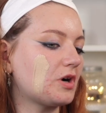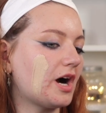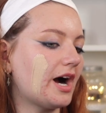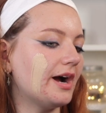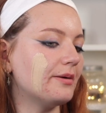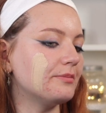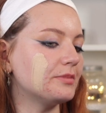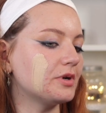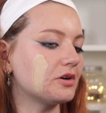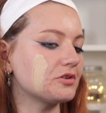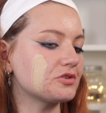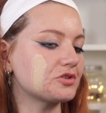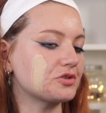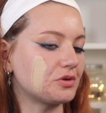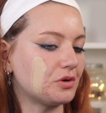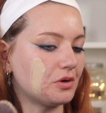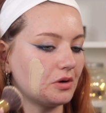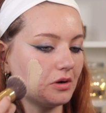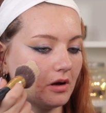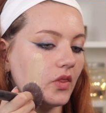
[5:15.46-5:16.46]
I'm not
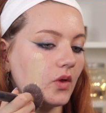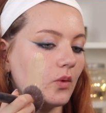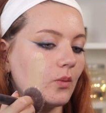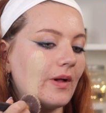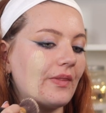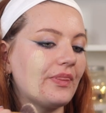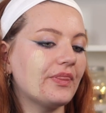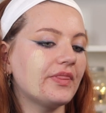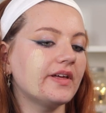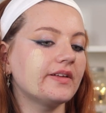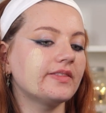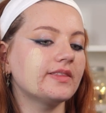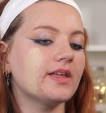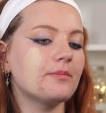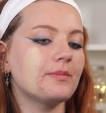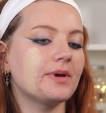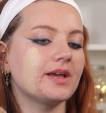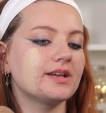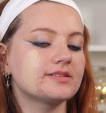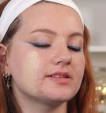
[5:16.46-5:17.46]
sure. The one thing that
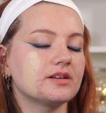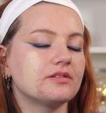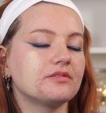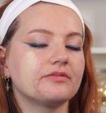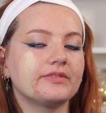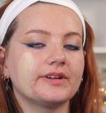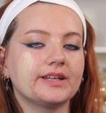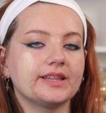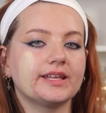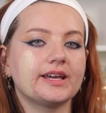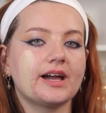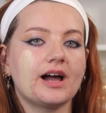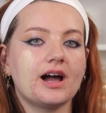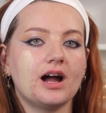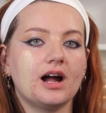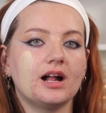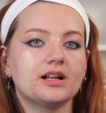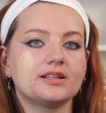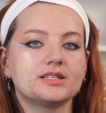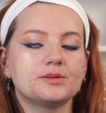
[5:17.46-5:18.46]
makes it really
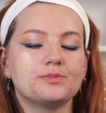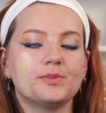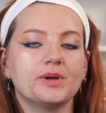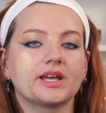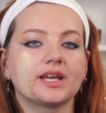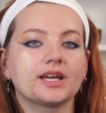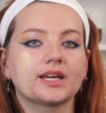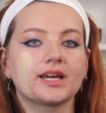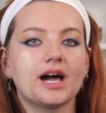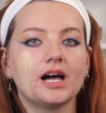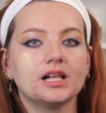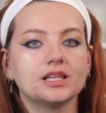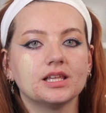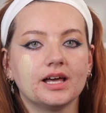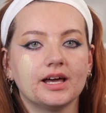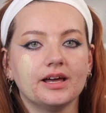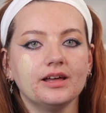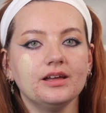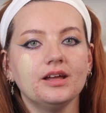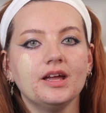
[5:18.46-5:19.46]
hard to pick a
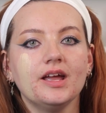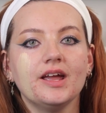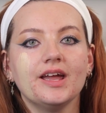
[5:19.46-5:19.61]
color